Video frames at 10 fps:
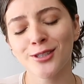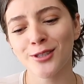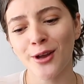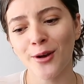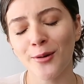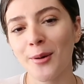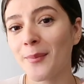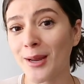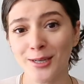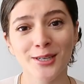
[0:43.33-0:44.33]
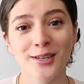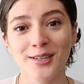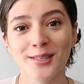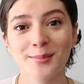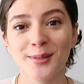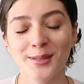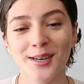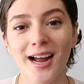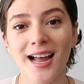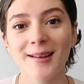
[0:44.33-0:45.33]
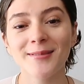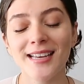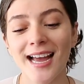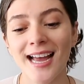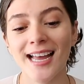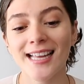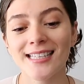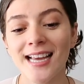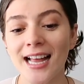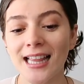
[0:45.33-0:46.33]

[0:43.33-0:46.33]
So make sure you're subscribed and